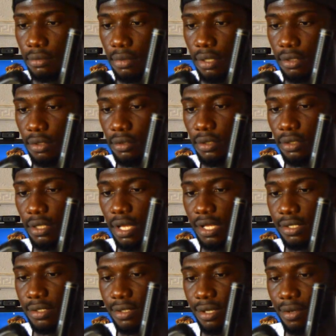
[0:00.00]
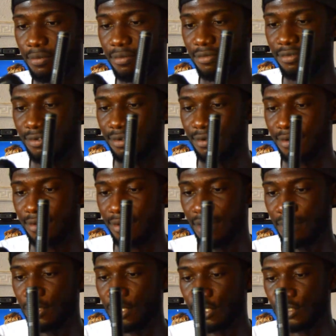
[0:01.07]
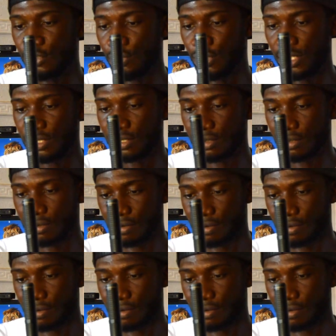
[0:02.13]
I don't think that's let me just do it,